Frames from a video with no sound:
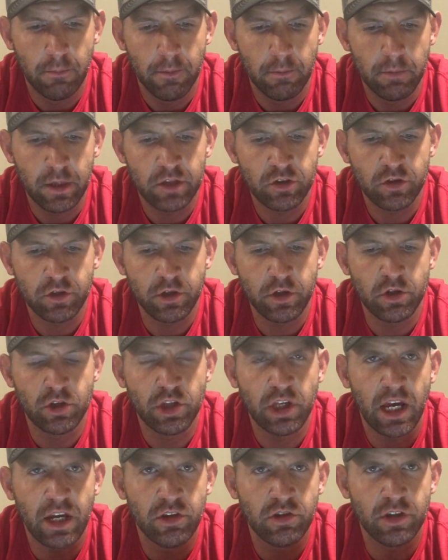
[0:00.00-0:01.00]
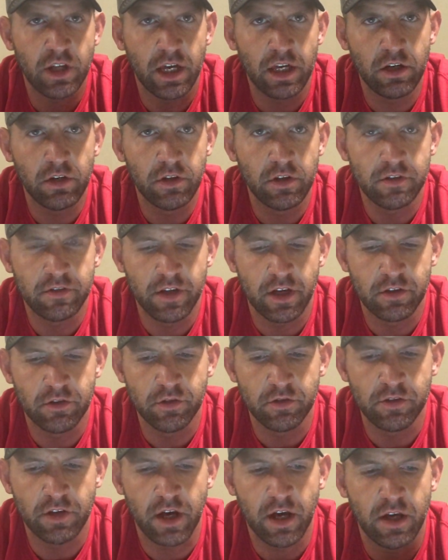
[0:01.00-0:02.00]
Make sure you change the angle of this
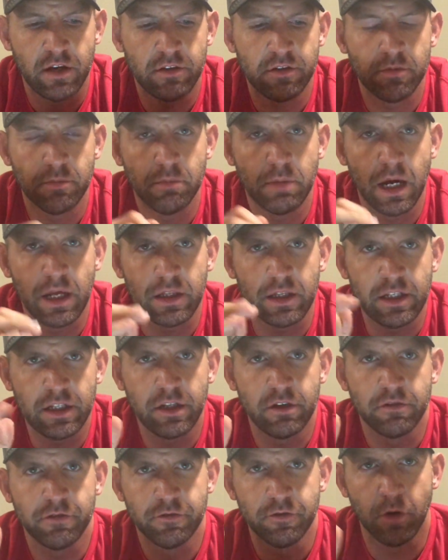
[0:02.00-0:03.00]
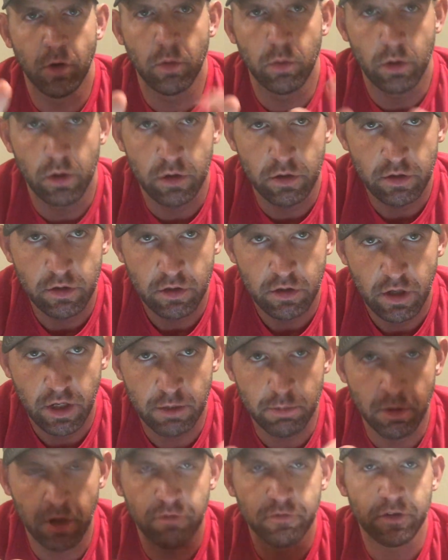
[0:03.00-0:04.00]
exercise by leaning forward
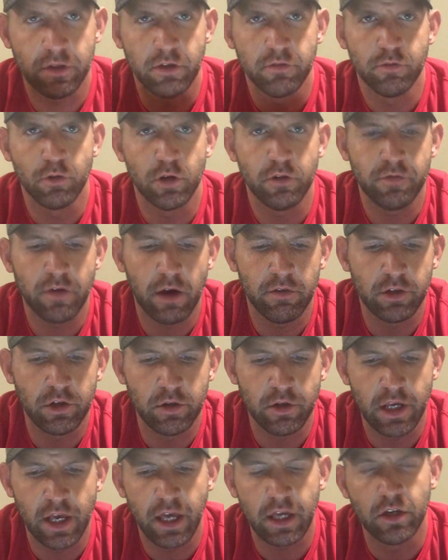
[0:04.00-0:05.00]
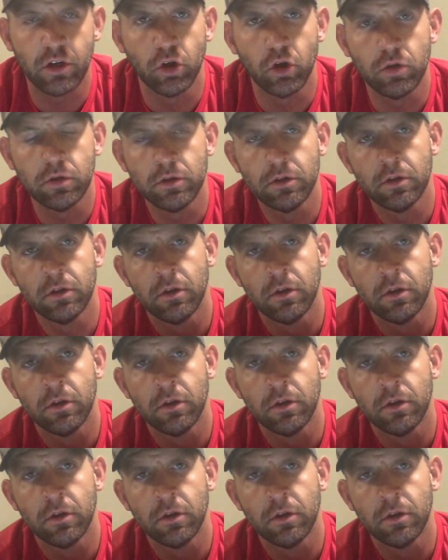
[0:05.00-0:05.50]
at roughly a 45-degree angle